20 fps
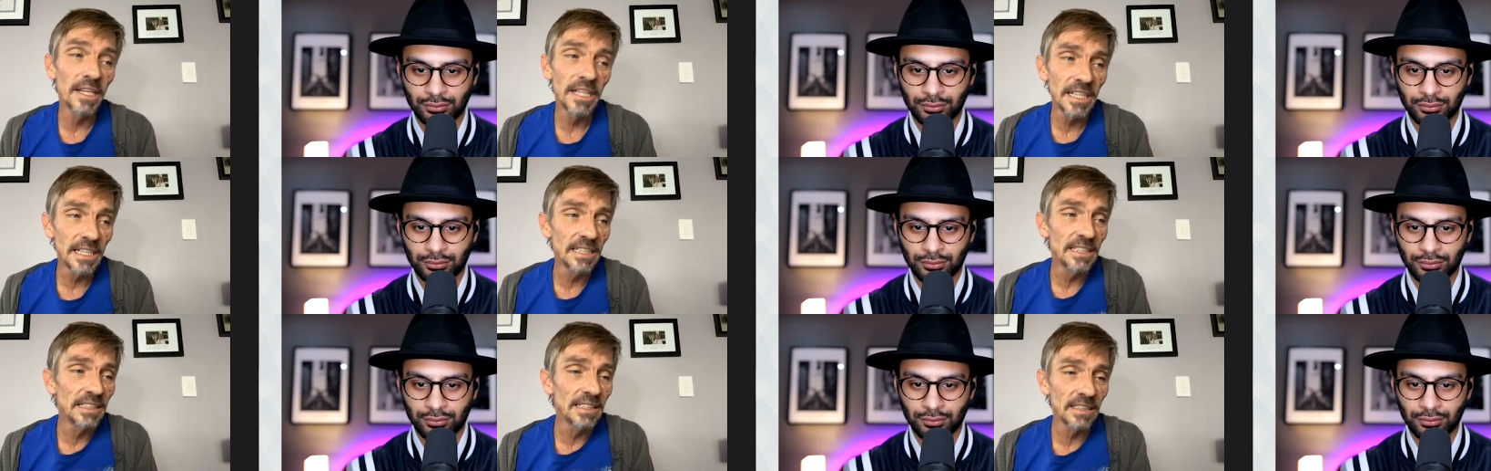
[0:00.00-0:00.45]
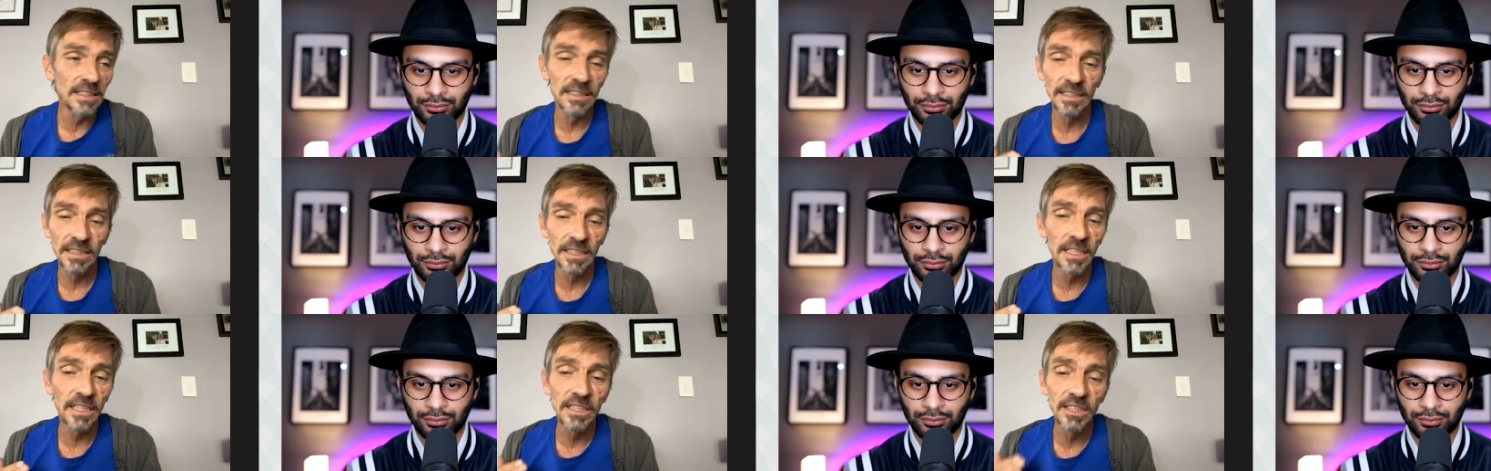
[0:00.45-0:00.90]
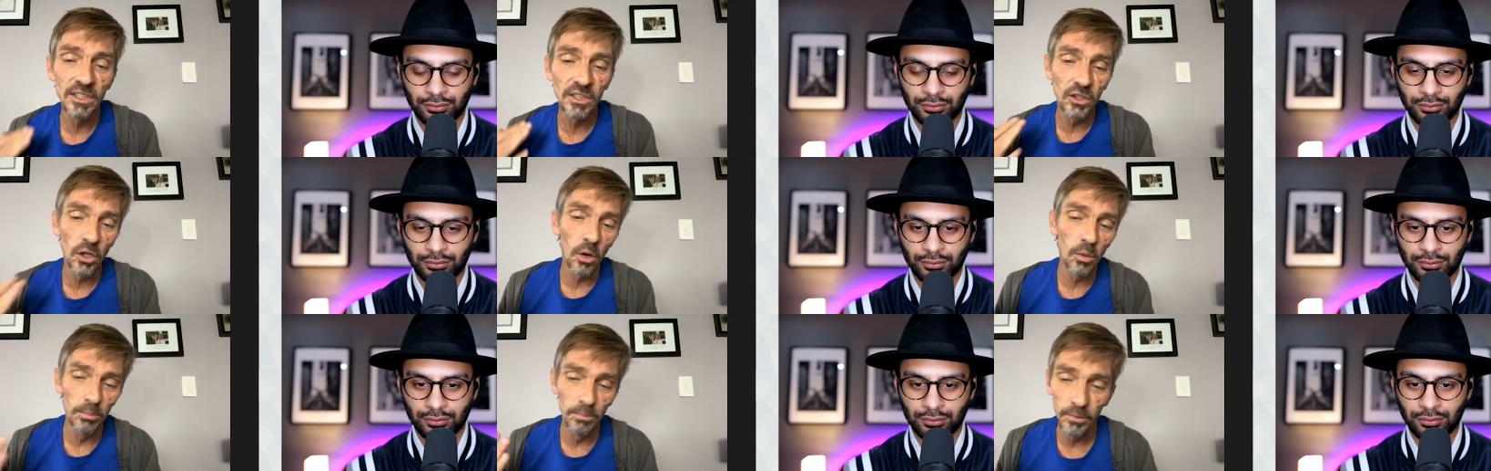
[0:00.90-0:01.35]
Speaker 1: he's so
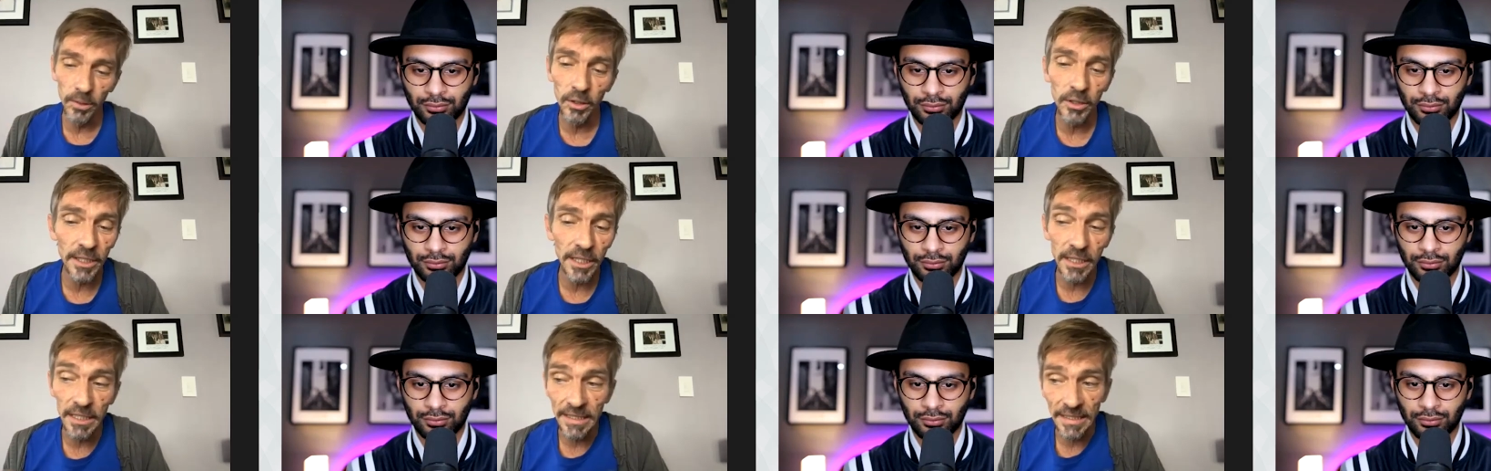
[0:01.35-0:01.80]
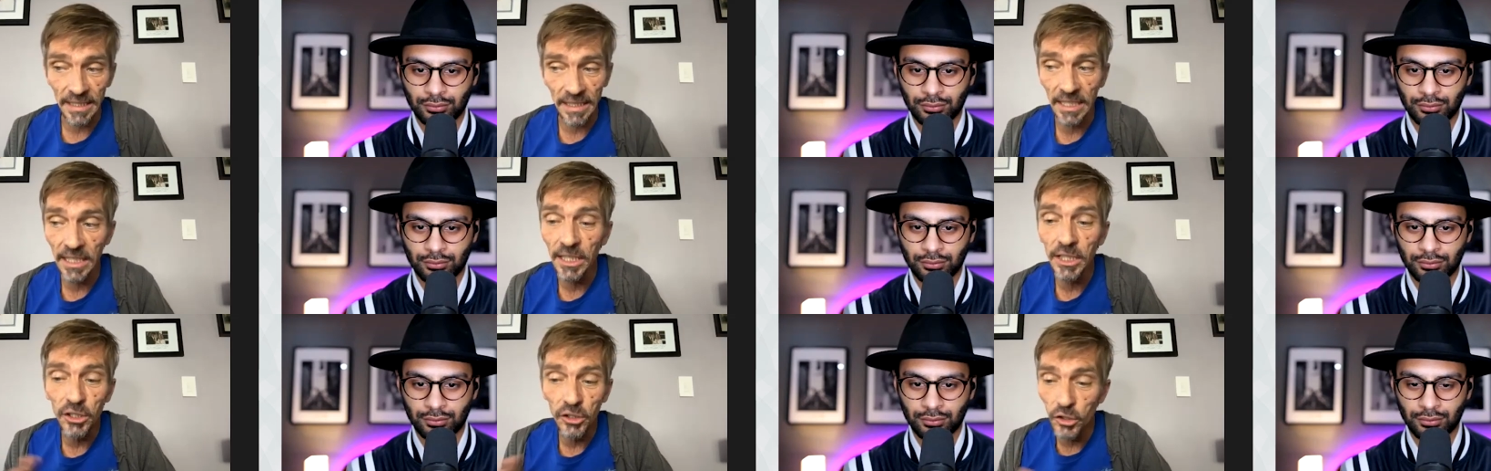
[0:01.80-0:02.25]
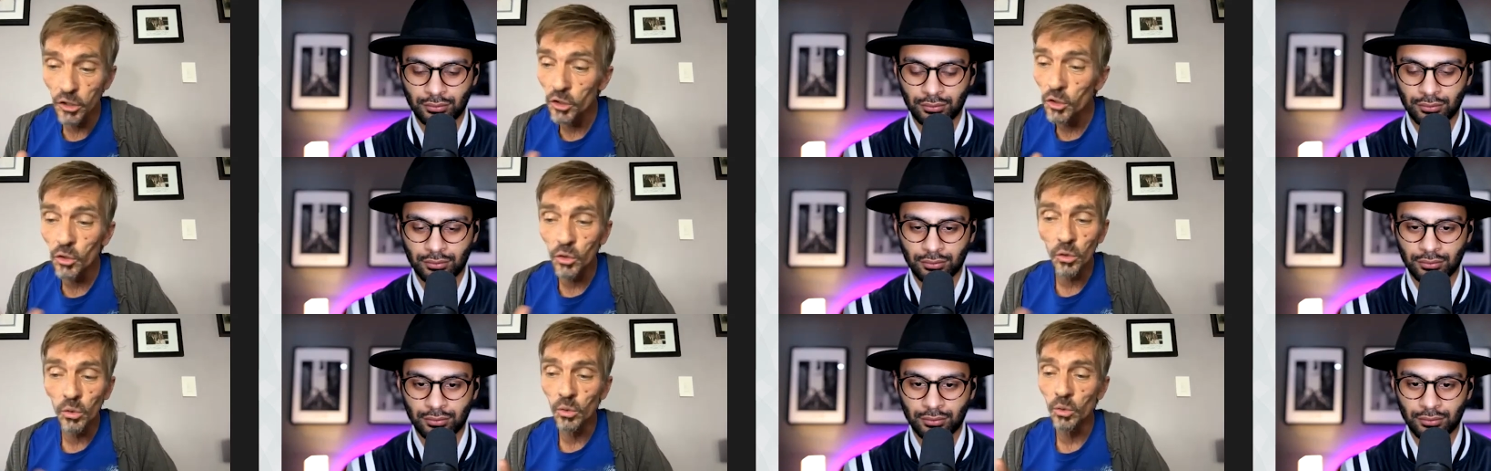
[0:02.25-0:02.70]
brilliant. He
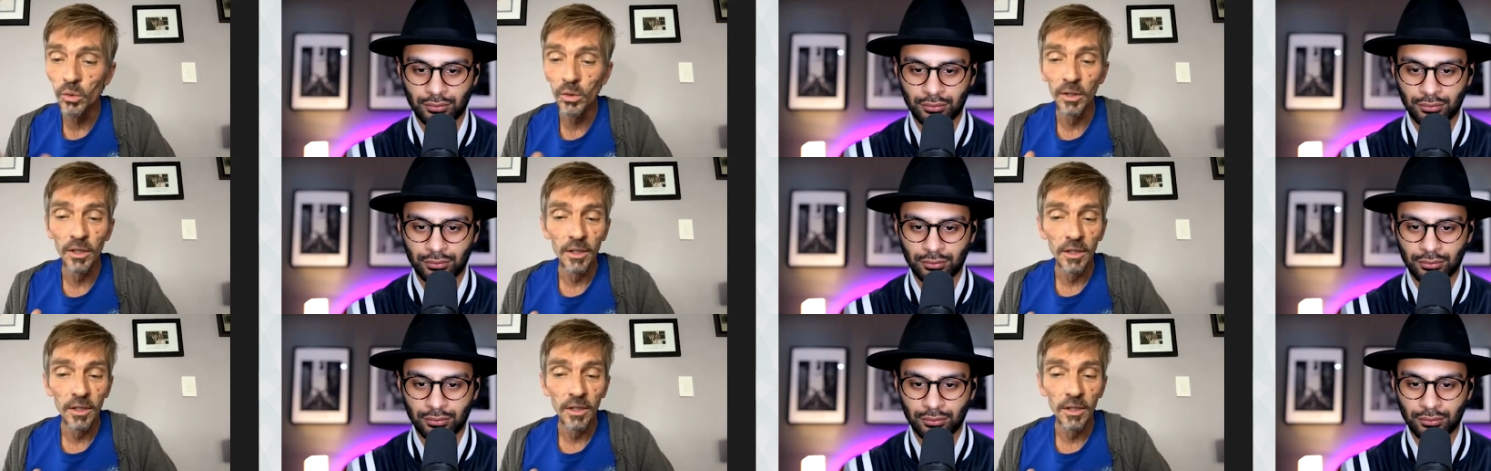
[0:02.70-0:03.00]
knew